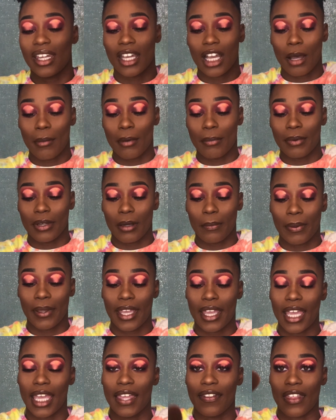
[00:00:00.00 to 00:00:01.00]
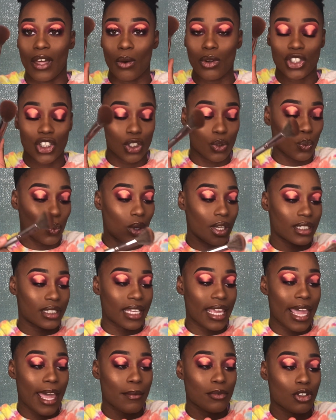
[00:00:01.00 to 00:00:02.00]
did come up in the pan, and that was just one
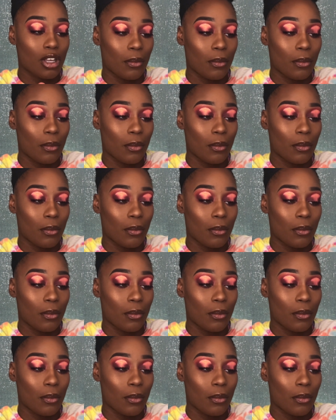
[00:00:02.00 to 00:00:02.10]
tap.